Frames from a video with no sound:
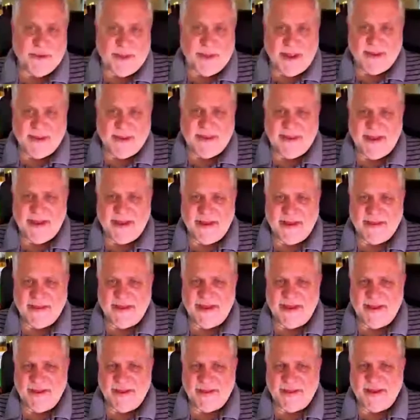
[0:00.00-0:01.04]
like to take a
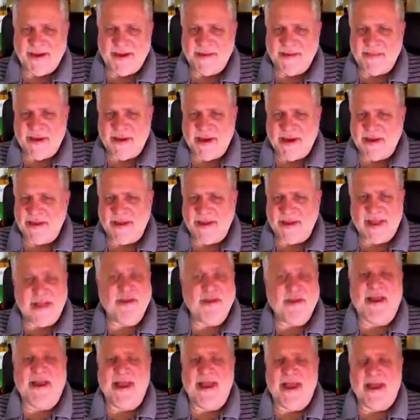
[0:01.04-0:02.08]
day to think about it, and you
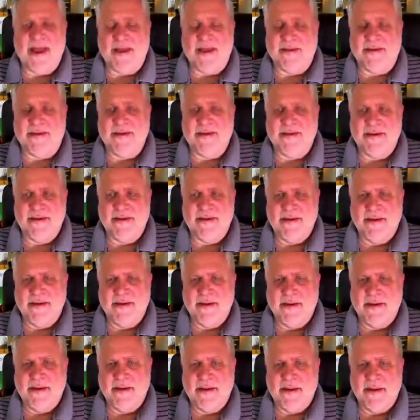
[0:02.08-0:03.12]
can't.
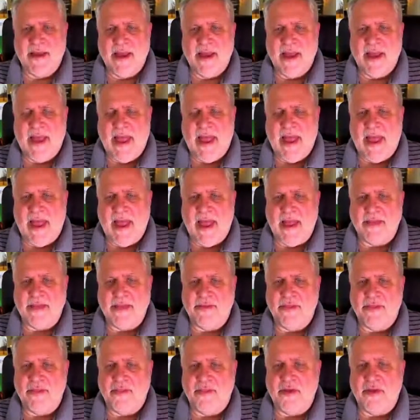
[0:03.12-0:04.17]

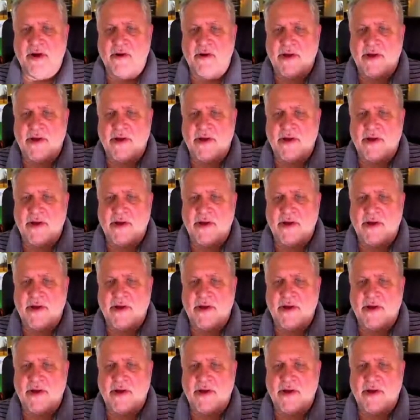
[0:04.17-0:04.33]
And they're